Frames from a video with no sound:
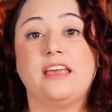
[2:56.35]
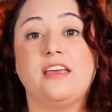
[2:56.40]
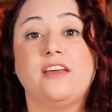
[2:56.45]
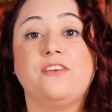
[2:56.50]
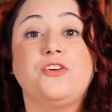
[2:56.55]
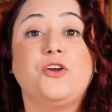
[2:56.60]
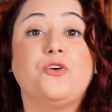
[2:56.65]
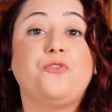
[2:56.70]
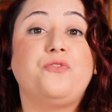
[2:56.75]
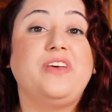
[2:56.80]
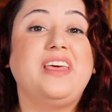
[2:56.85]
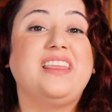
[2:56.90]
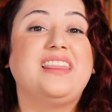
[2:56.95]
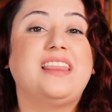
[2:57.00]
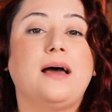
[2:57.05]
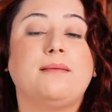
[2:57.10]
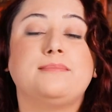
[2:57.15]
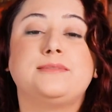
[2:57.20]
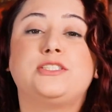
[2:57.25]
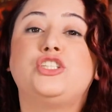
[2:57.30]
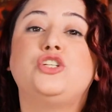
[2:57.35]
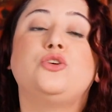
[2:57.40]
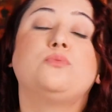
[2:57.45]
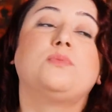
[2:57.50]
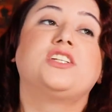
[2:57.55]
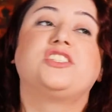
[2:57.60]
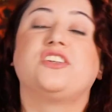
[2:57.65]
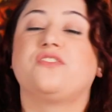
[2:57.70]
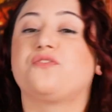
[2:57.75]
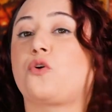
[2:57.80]
If you feed them too
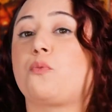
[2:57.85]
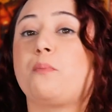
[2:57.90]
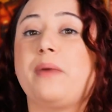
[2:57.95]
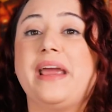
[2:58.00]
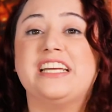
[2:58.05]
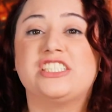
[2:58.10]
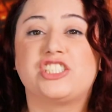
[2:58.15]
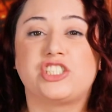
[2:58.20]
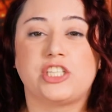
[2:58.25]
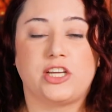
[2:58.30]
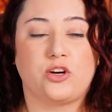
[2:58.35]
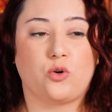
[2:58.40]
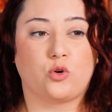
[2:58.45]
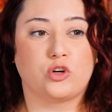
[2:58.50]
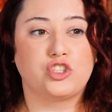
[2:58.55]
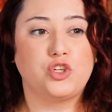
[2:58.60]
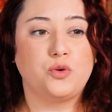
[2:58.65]
much information or